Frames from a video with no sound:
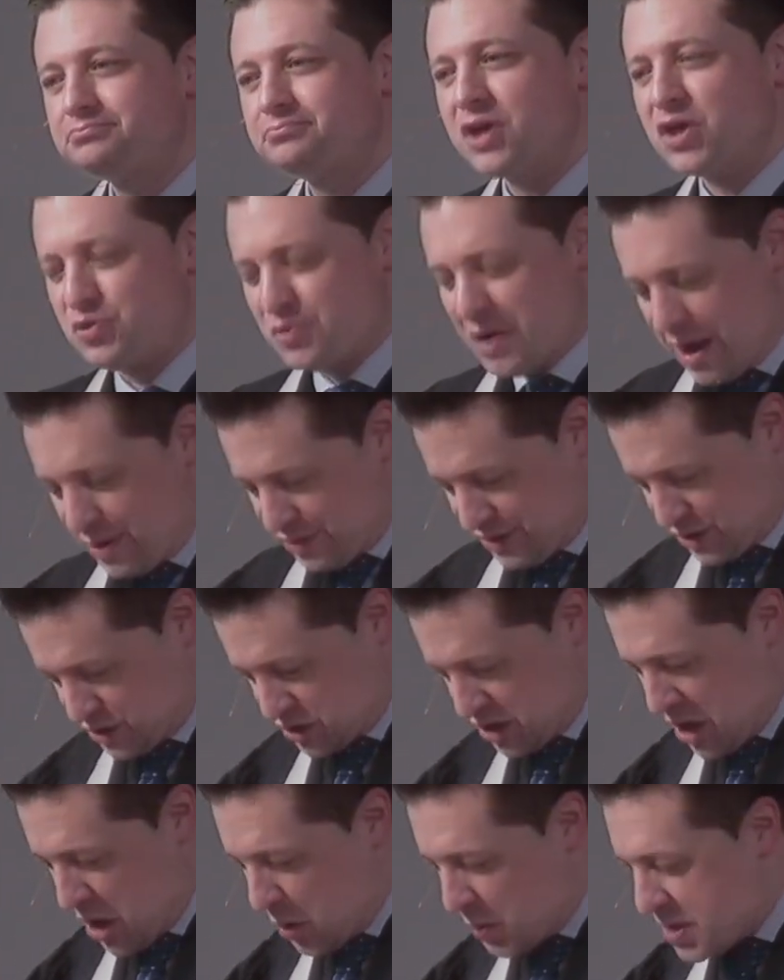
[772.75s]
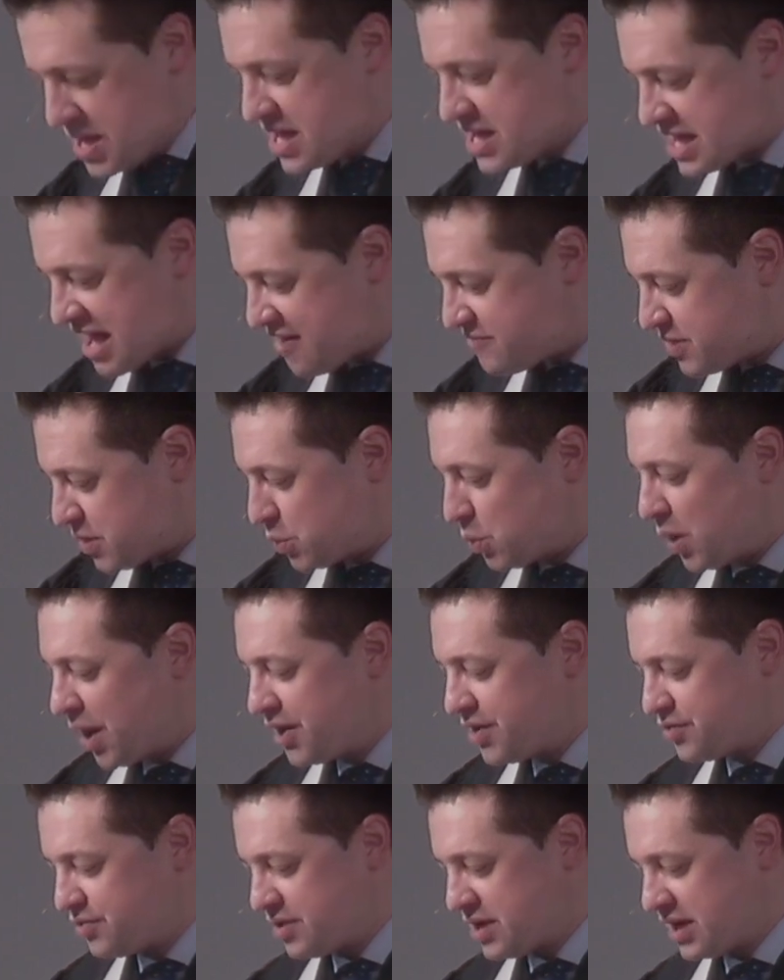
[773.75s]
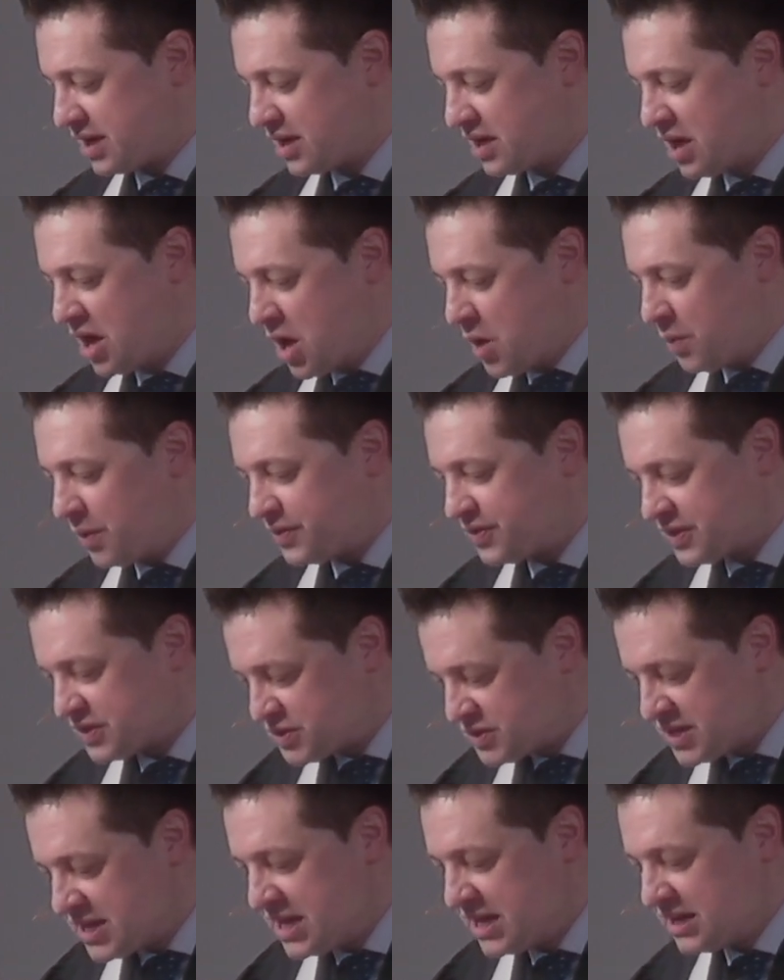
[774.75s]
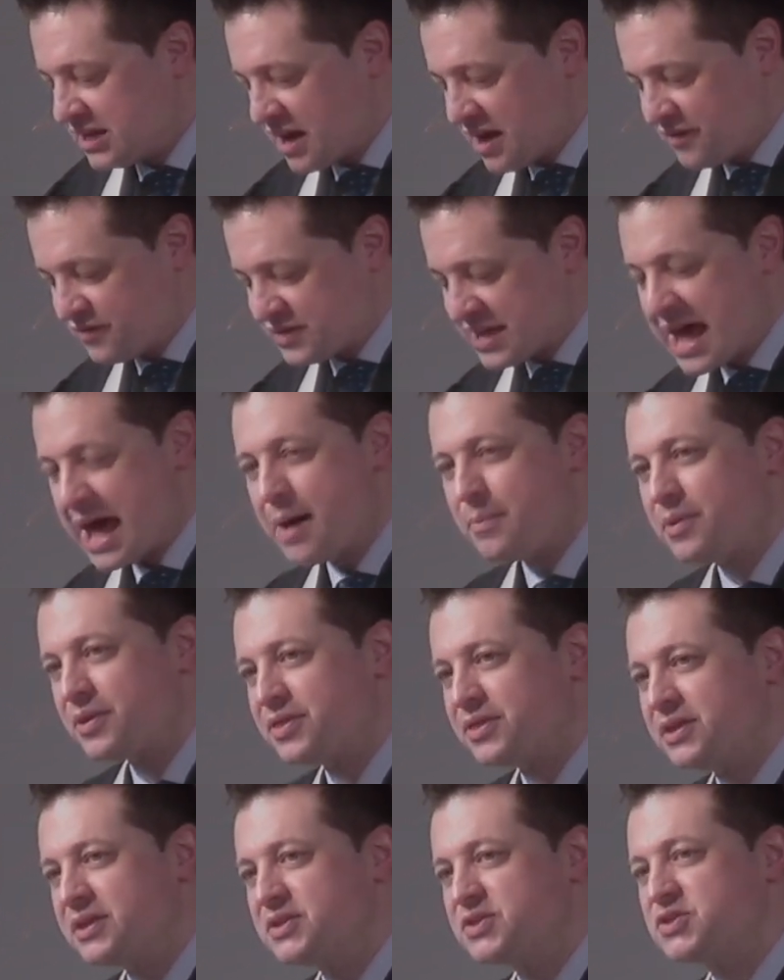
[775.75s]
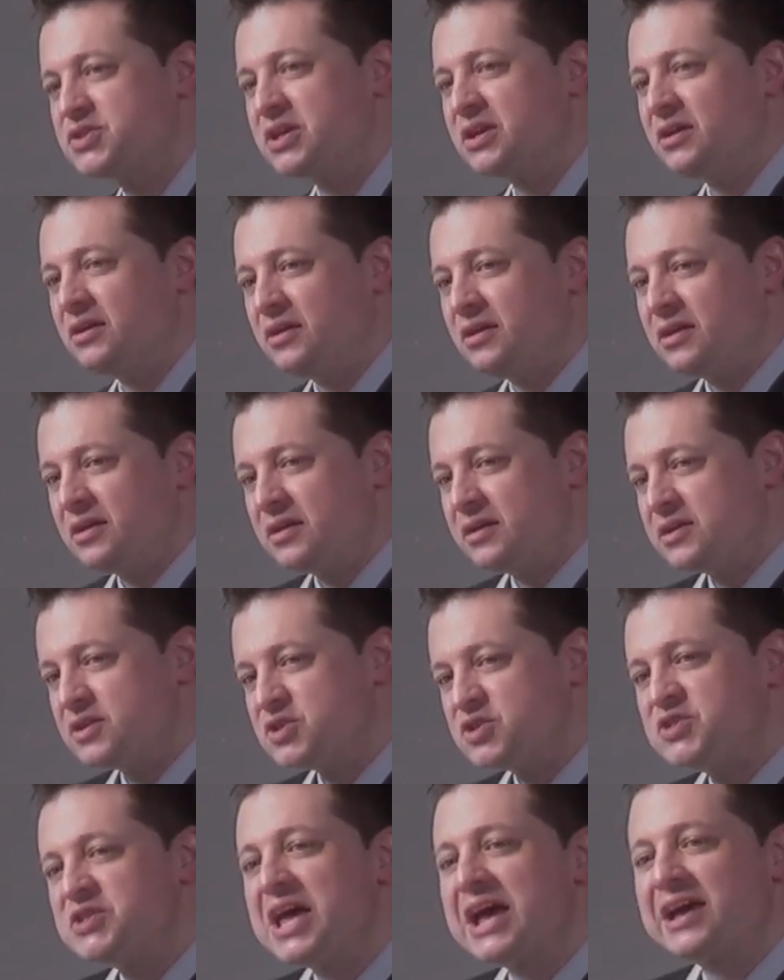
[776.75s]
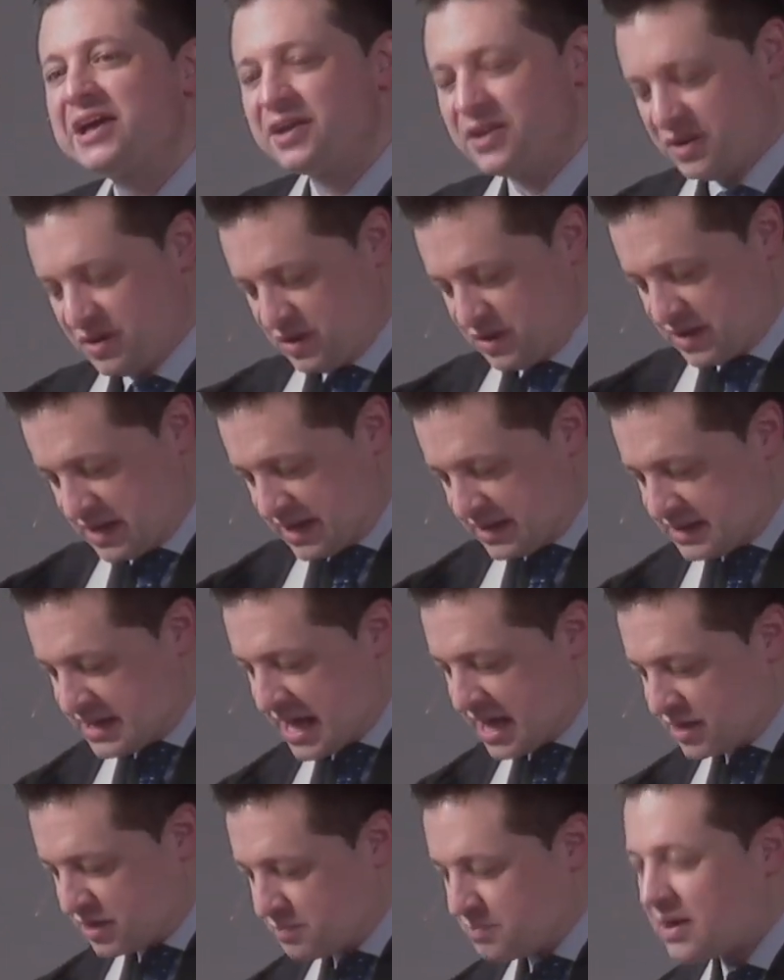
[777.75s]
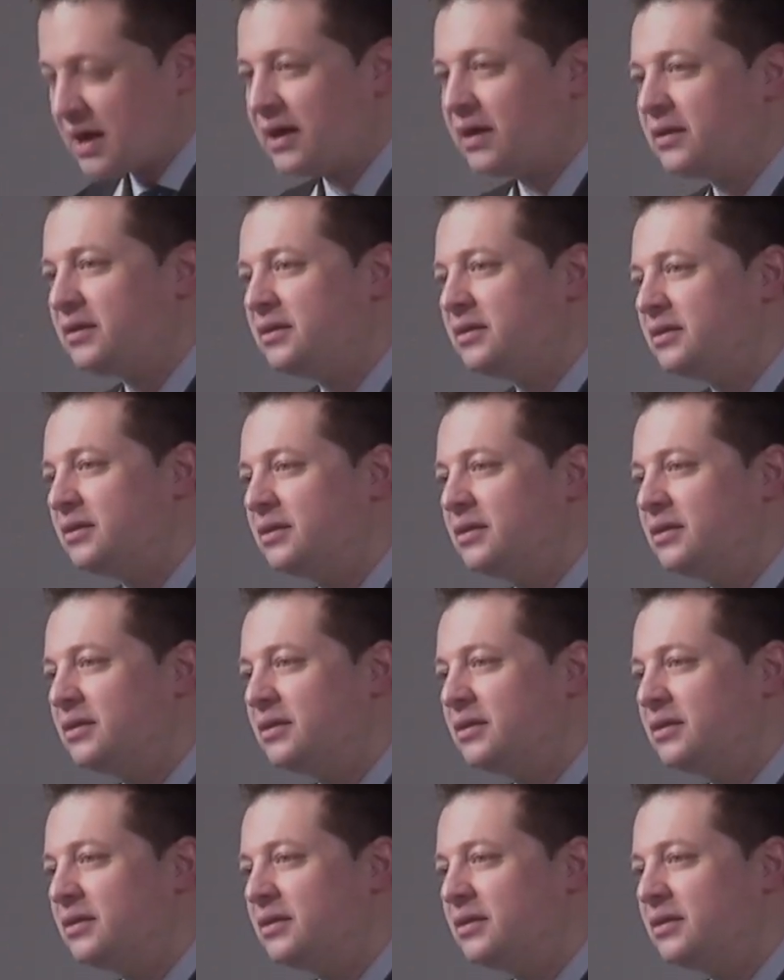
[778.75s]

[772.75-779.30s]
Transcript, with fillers: Throughout this week, I've been wondering what the scene of Tabitha's second deathbed